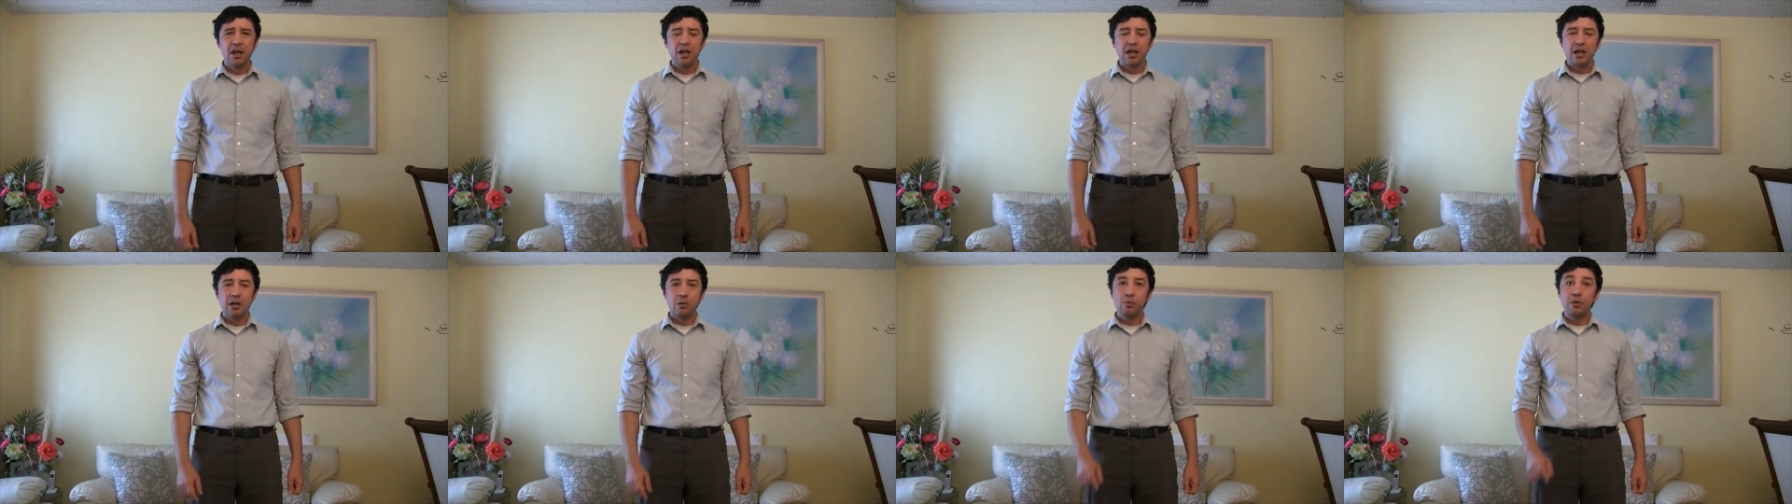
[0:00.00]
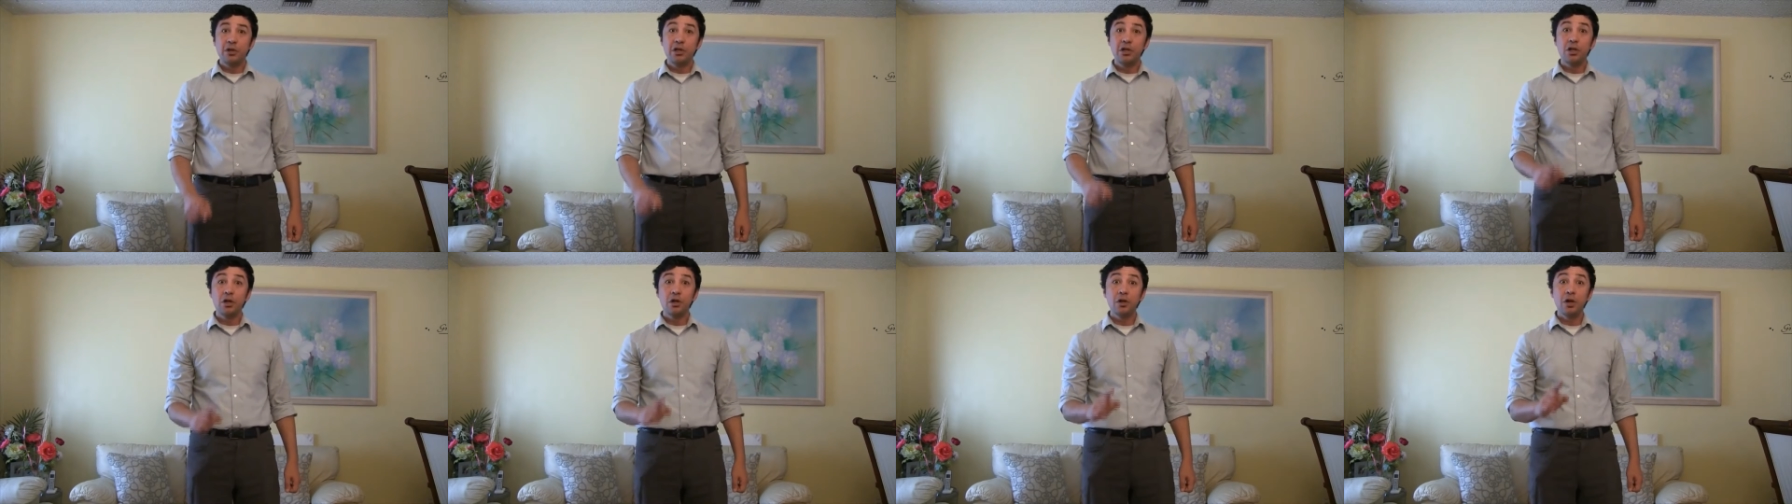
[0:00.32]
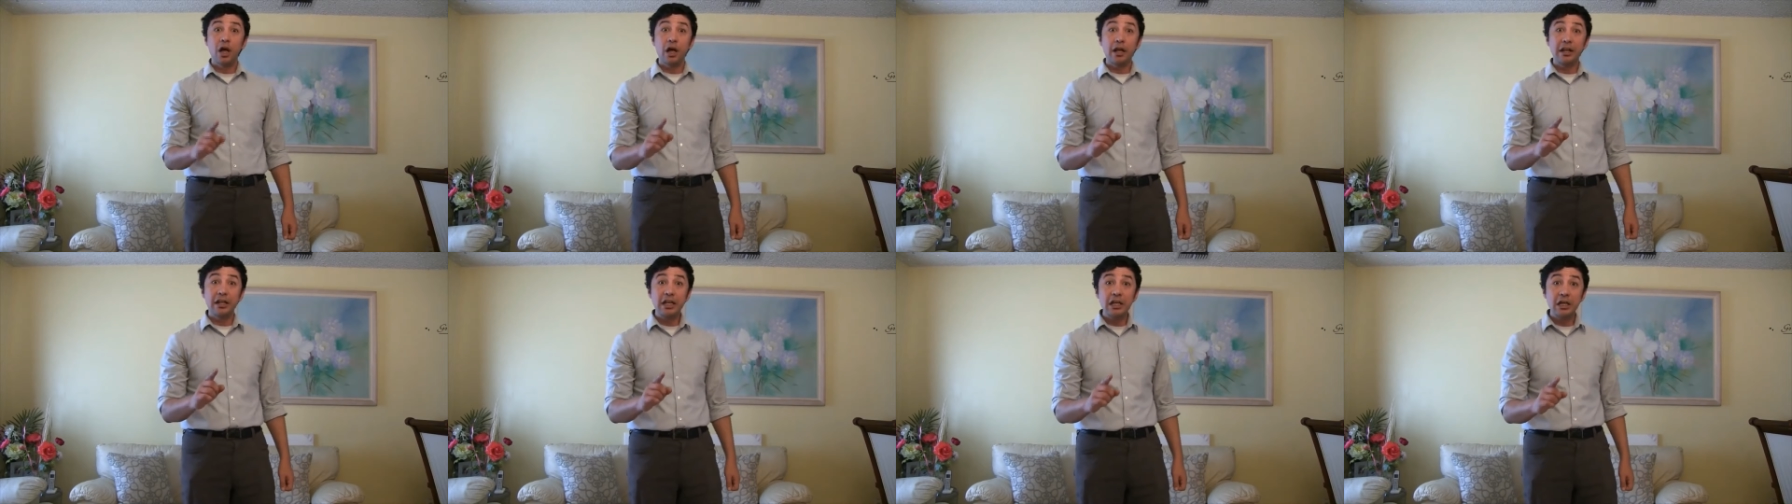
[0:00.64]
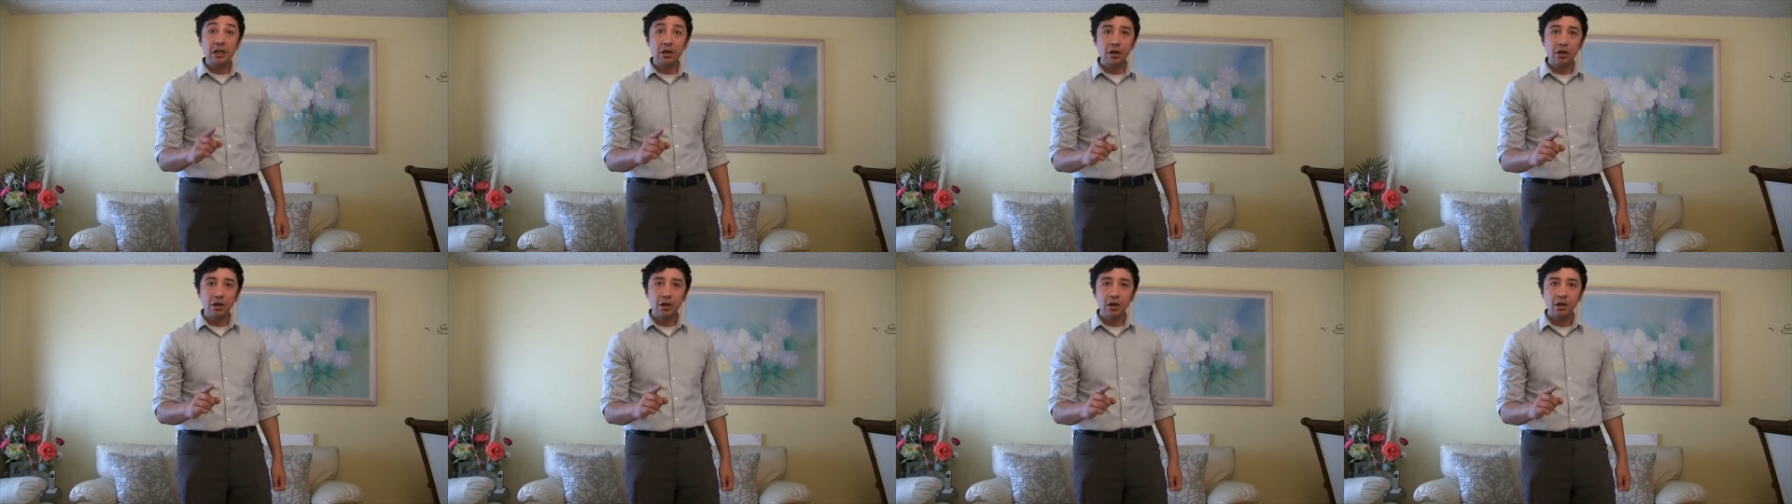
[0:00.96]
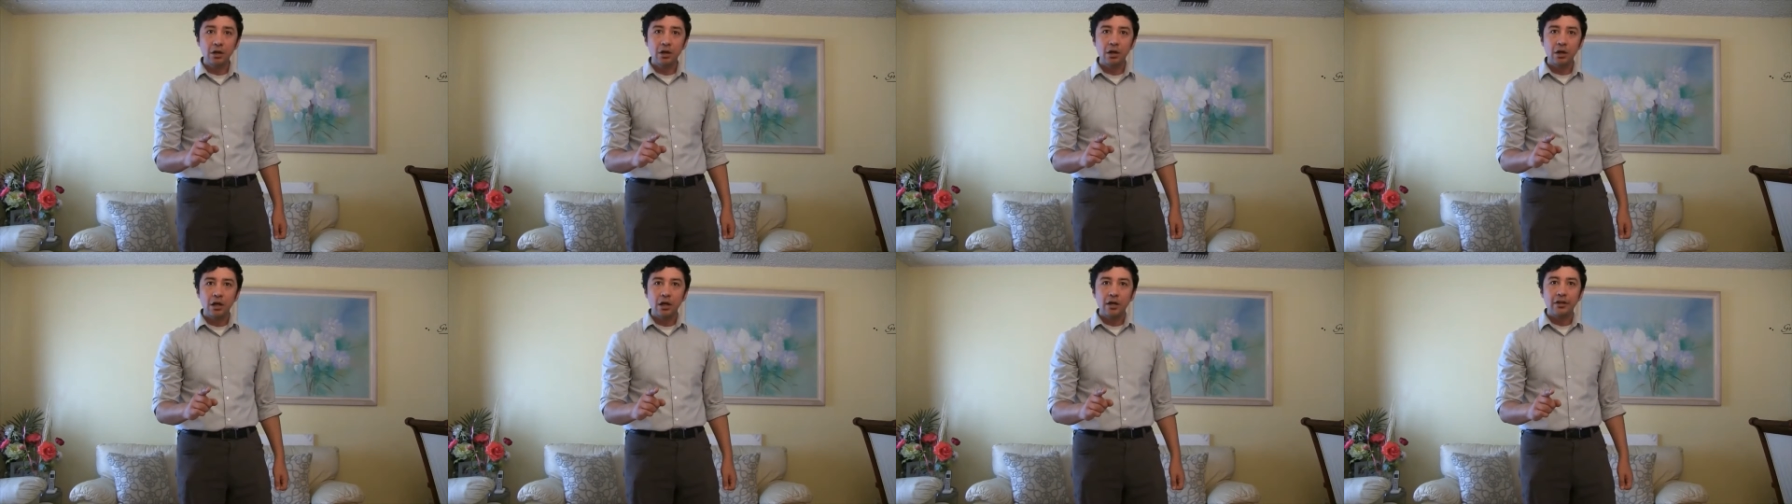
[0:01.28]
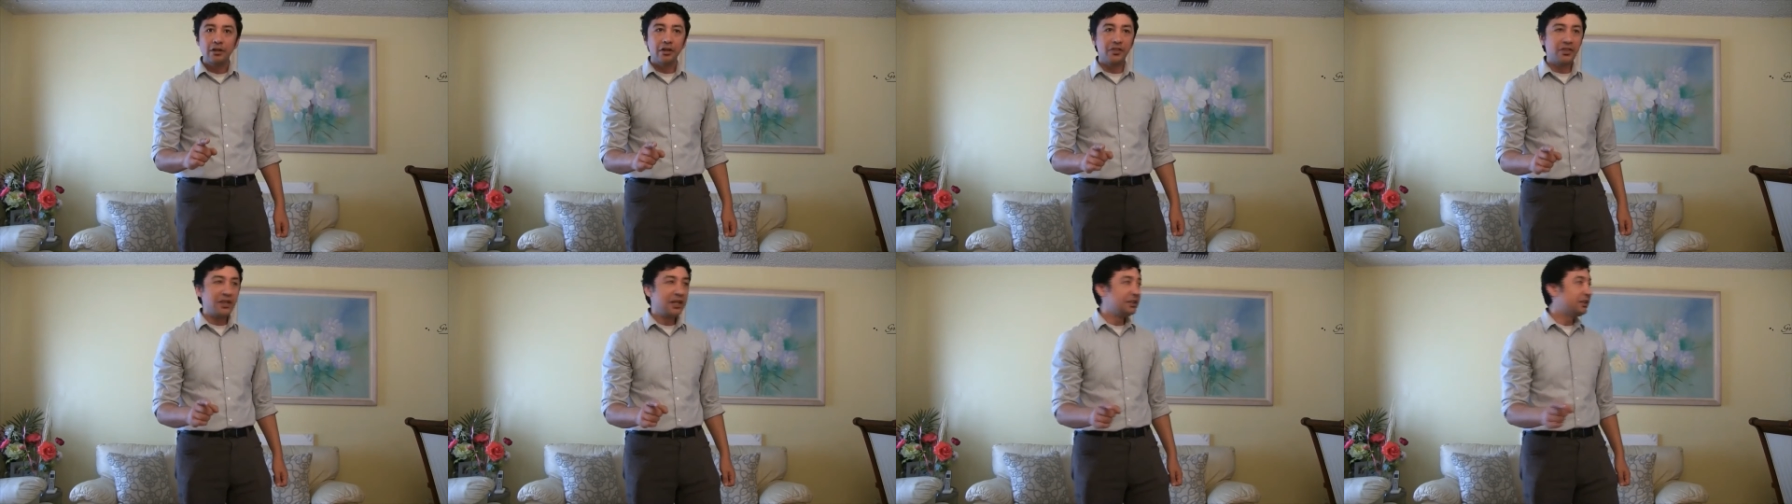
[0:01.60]
And when you're not here,
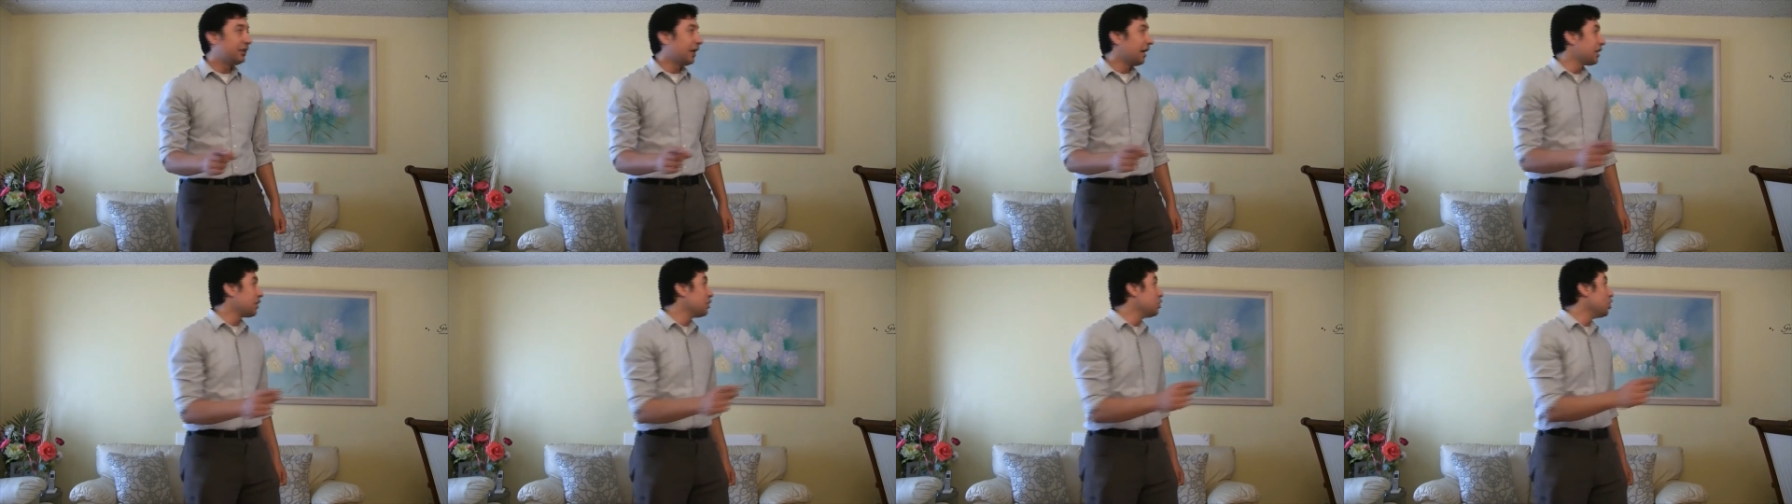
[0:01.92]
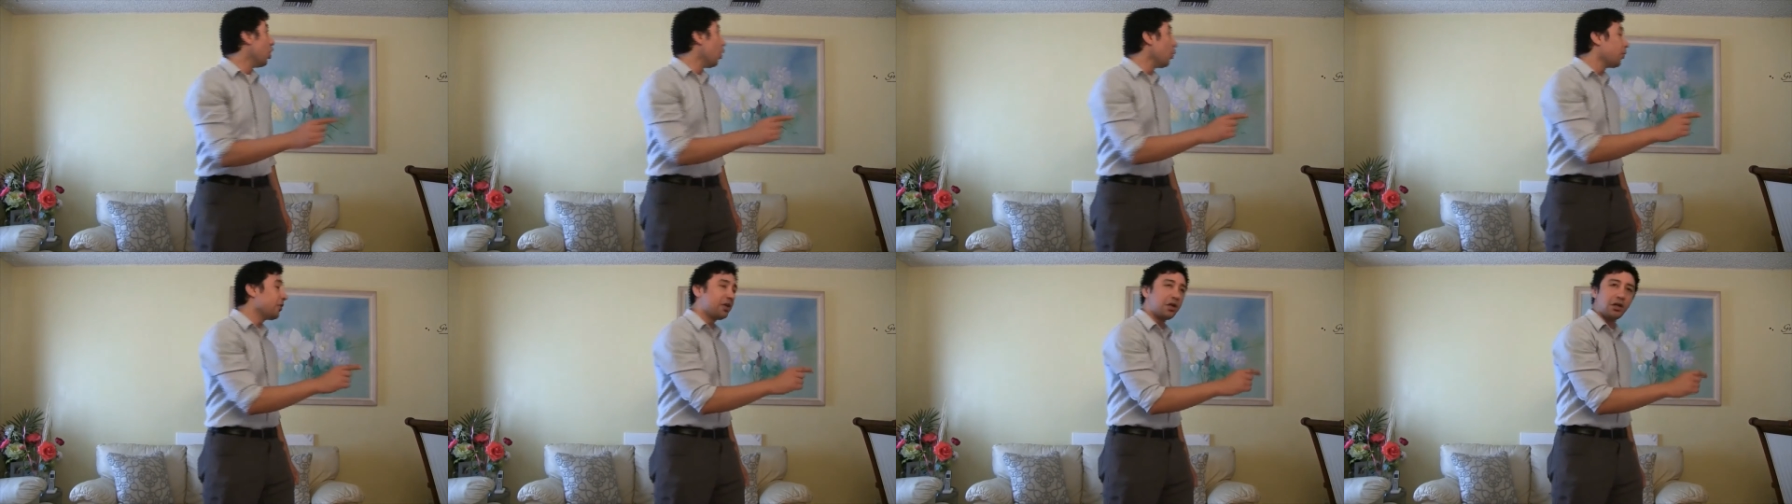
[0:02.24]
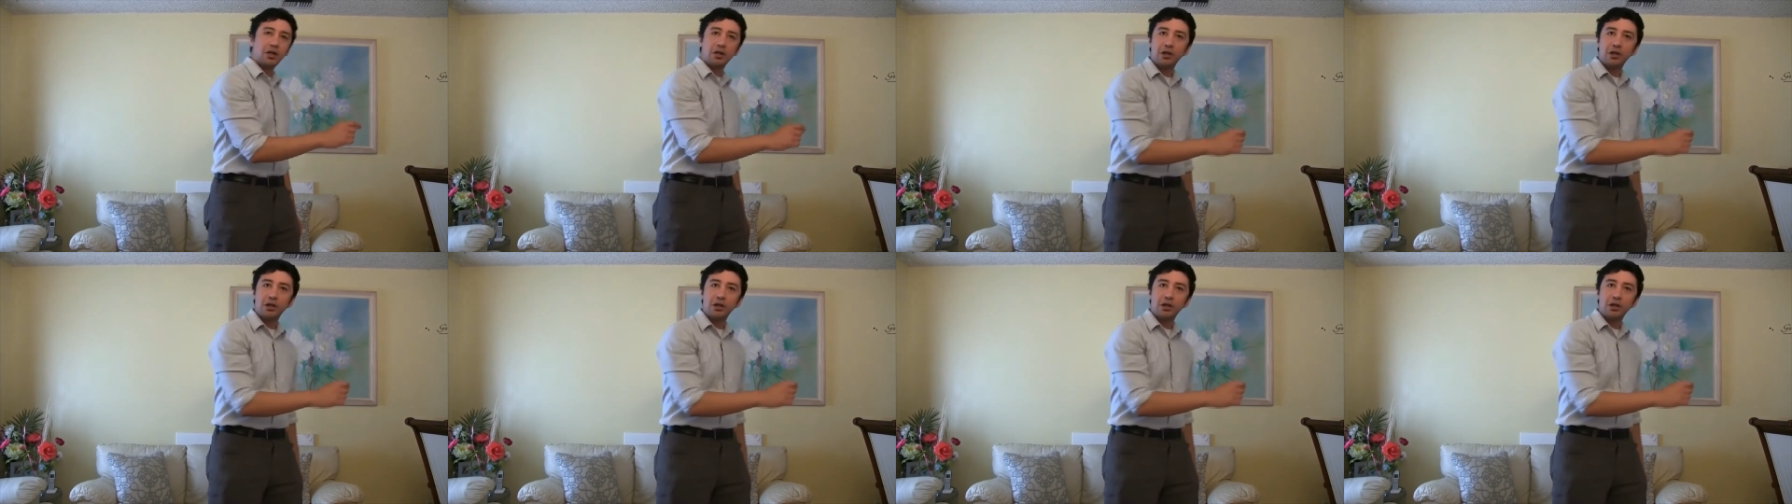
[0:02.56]
the things I know you're